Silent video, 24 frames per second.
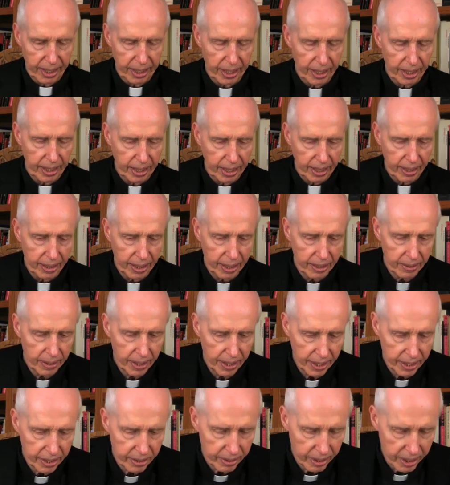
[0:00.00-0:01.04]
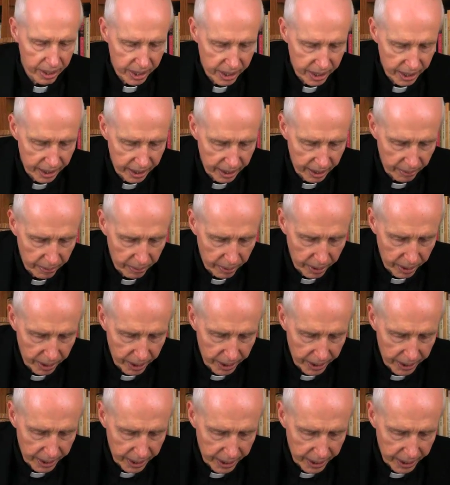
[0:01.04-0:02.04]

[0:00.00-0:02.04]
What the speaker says: I don't know how they translate that word.